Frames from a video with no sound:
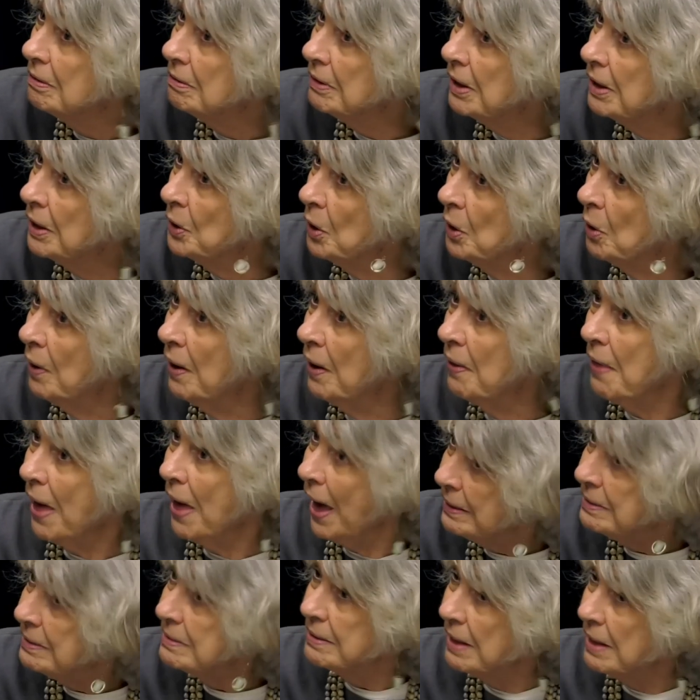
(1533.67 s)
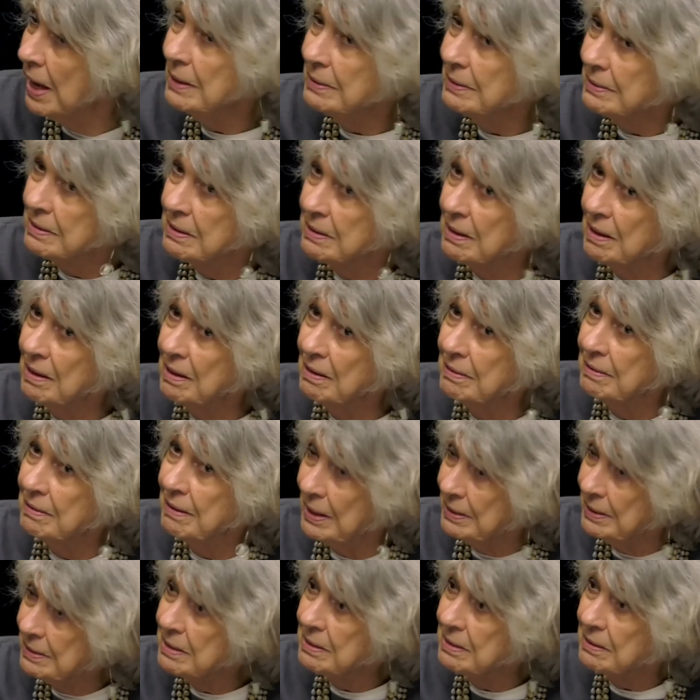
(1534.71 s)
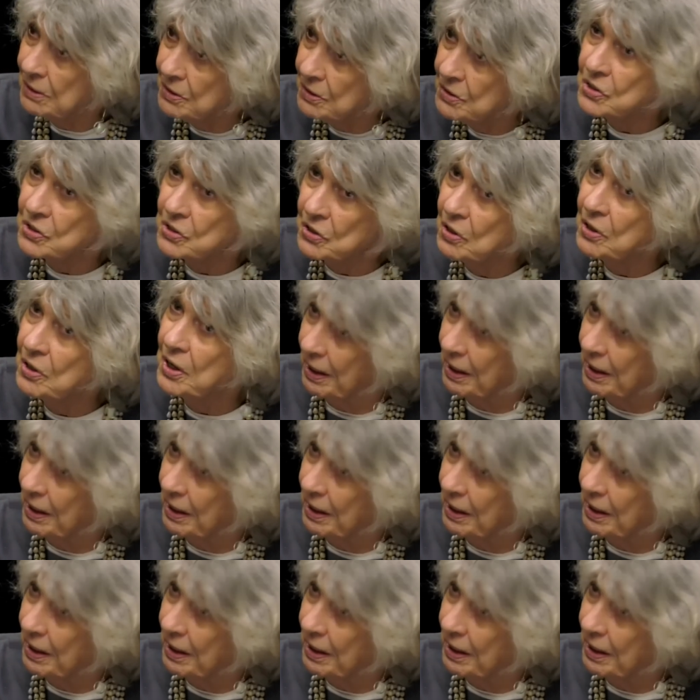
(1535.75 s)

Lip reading: You know, and that's concerning.